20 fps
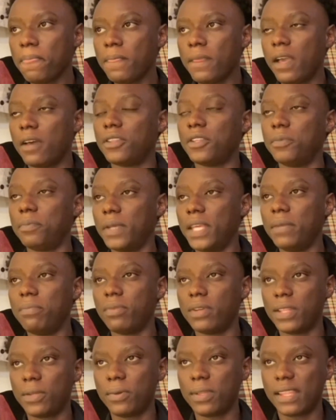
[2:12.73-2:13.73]
other people
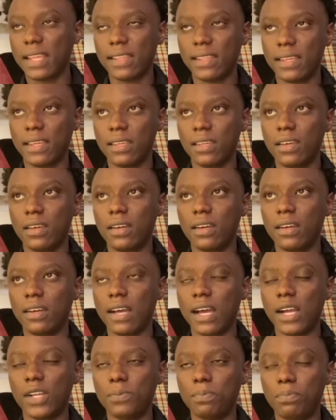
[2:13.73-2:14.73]
and the way that they
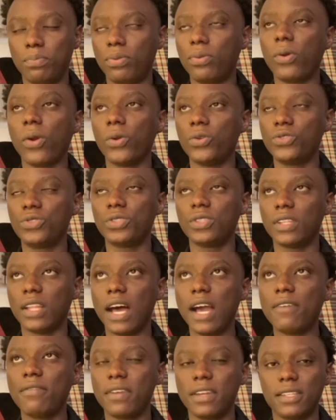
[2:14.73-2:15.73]
approach
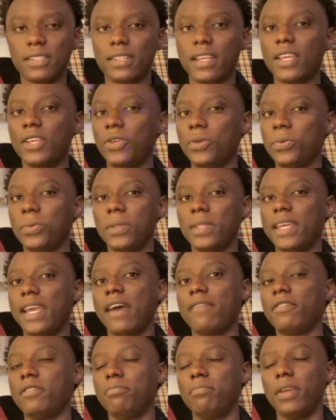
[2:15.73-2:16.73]
life, and it's like, you really
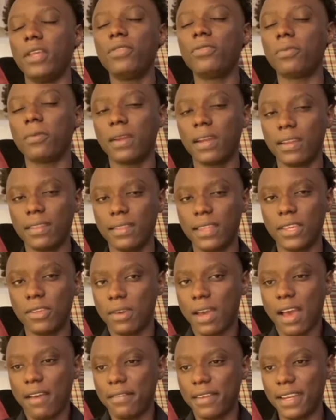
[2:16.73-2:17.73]
haven't been through anything.
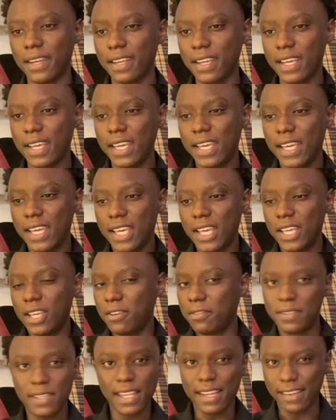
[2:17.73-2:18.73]

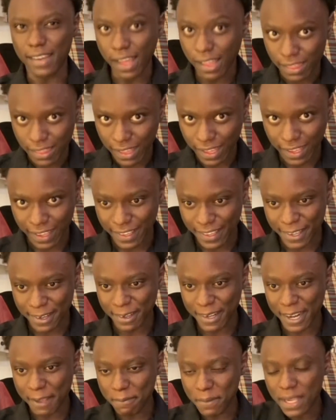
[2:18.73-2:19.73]
You've seen nothing, you know
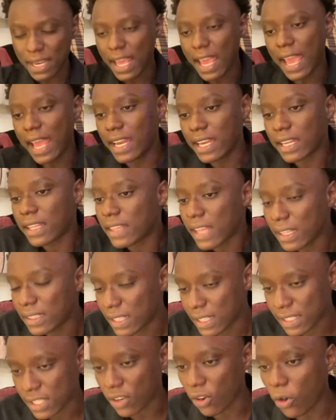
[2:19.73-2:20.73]
what I mean? And that
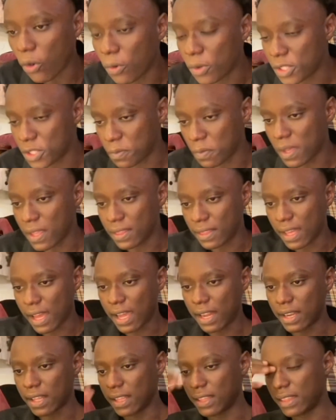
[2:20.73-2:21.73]
doesn't always mean
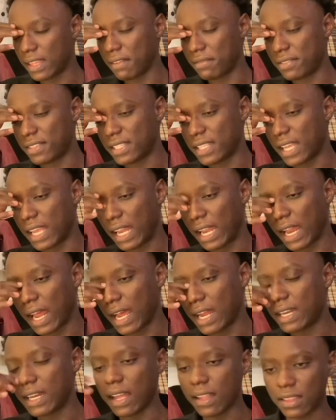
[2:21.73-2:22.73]
that they've seen
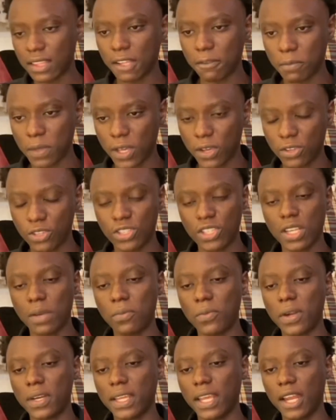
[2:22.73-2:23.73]
nothing, because
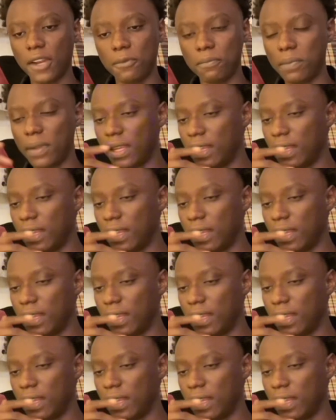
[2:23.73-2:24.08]
someone can